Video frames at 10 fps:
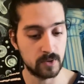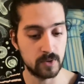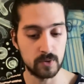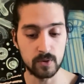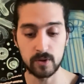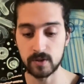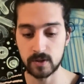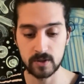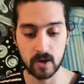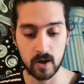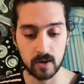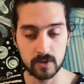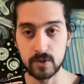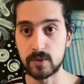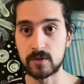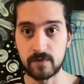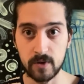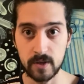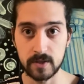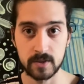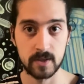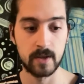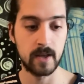to learn the song to its fullest.